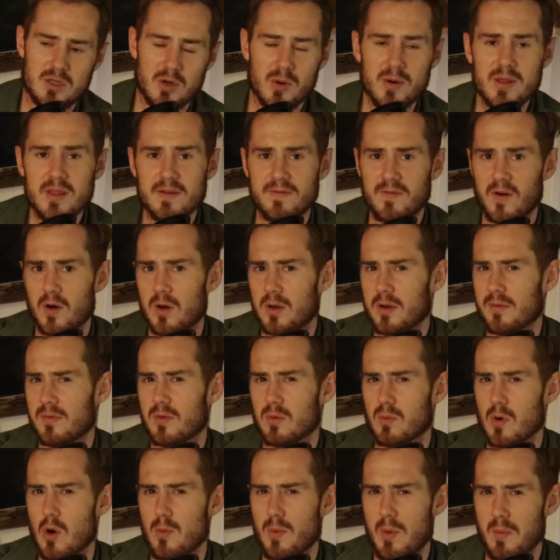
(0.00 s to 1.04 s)
During the fall of
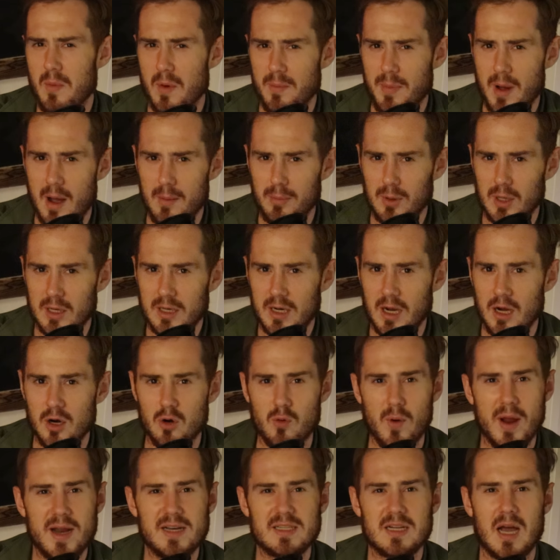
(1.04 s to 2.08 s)
the Roman Republic, a
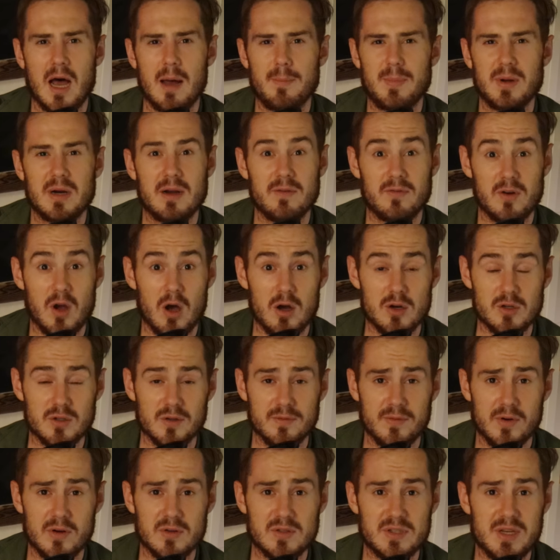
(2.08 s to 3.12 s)
great topic of
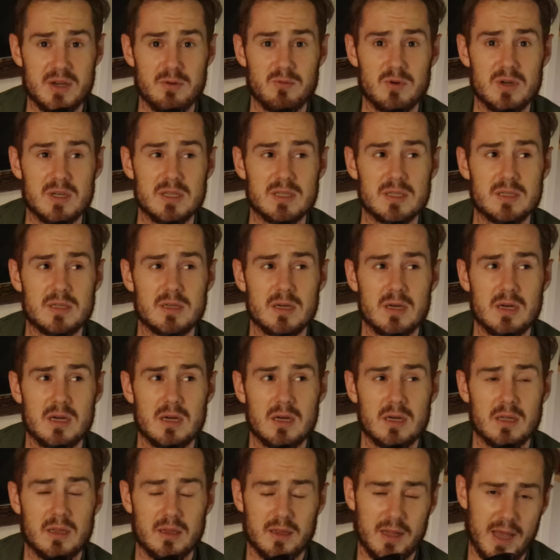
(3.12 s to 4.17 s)
controversy was
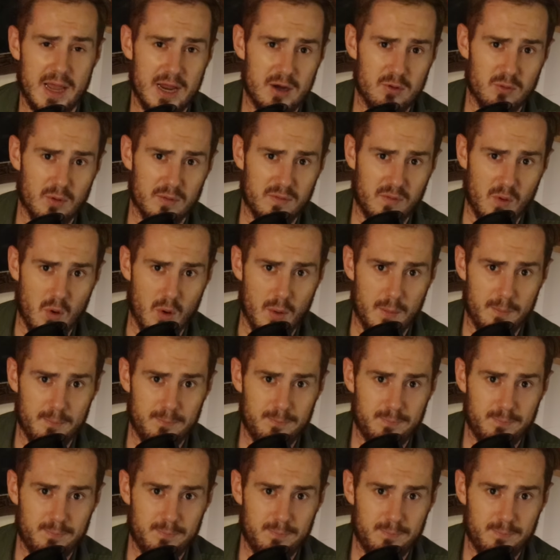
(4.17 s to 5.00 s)
land reform.